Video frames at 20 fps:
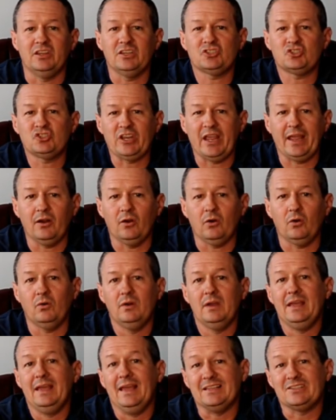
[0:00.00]
This
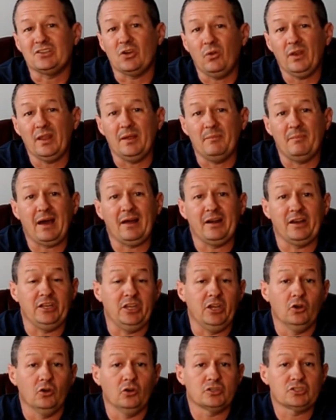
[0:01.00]
channel is only about
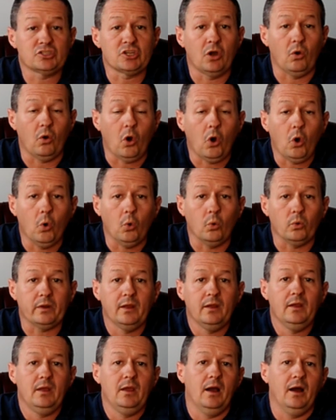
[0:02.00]
a year or so
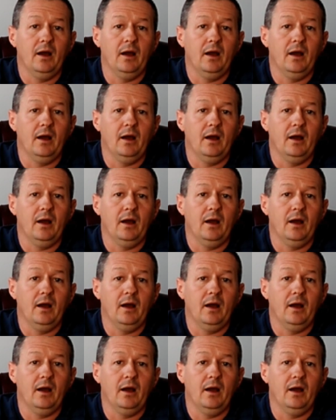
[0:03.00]
old,